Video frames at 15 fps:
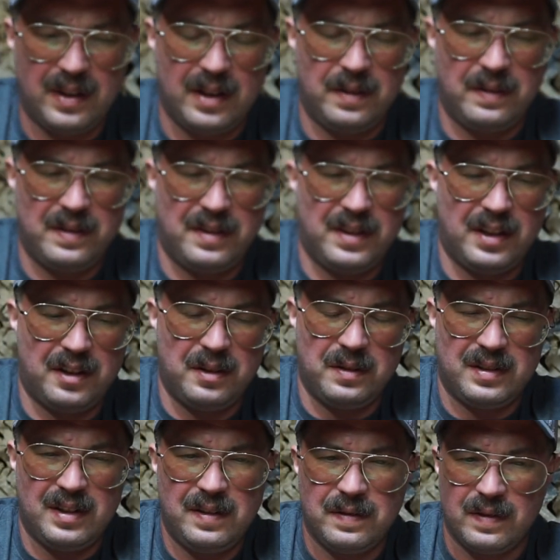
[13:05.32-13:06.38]
I don't even think you
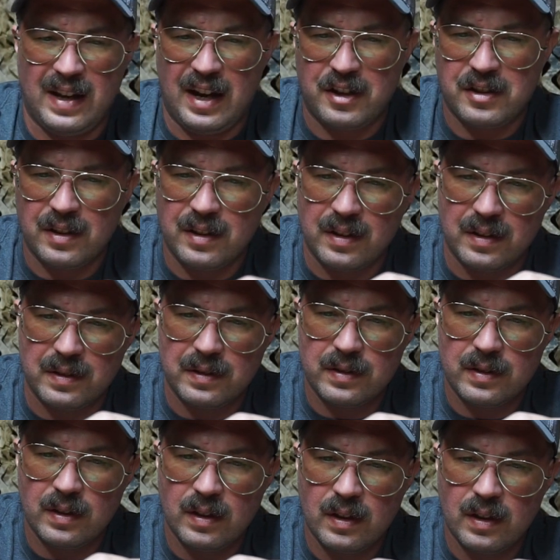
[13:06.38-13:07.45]
see flash on those.